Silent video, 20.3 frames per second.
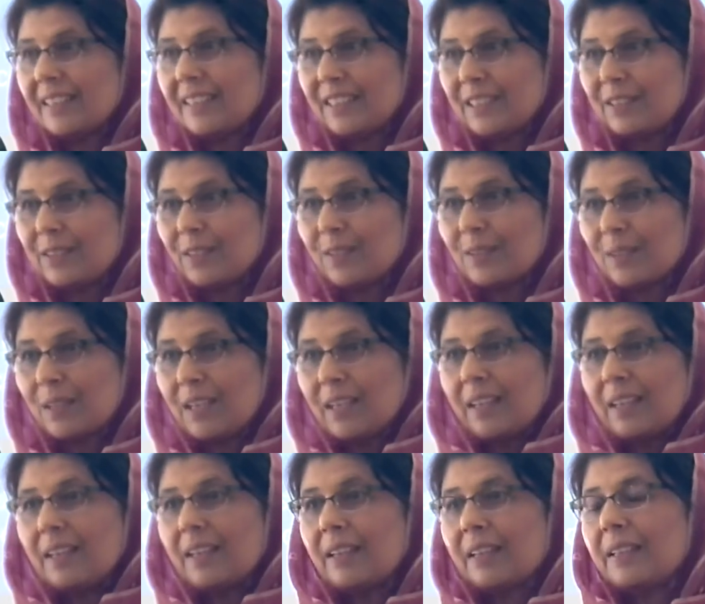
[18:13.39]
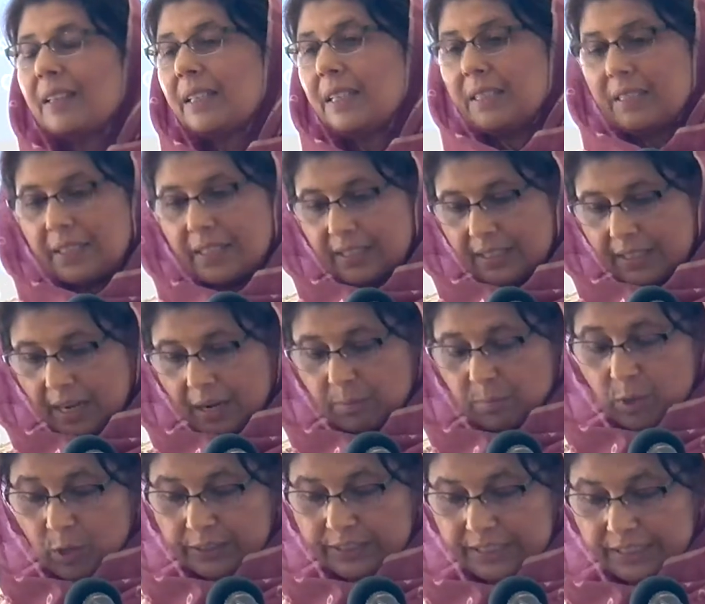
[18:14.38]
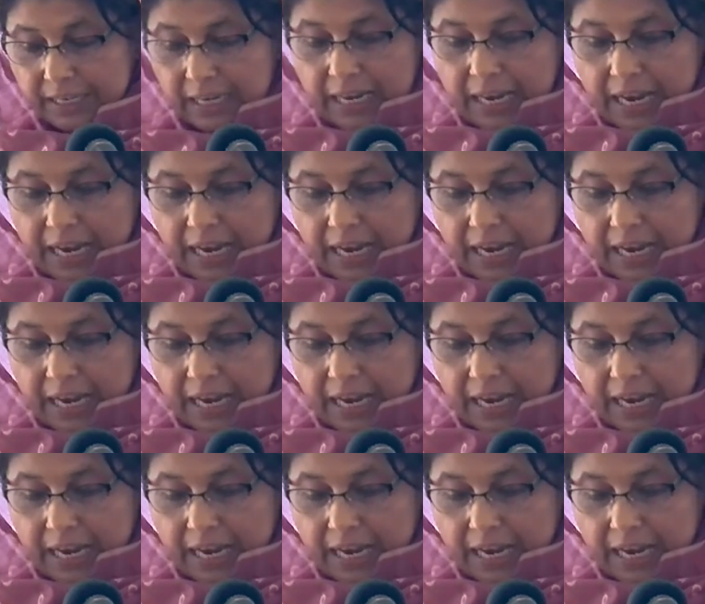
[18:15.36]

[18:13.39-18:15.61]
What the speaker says: in our body.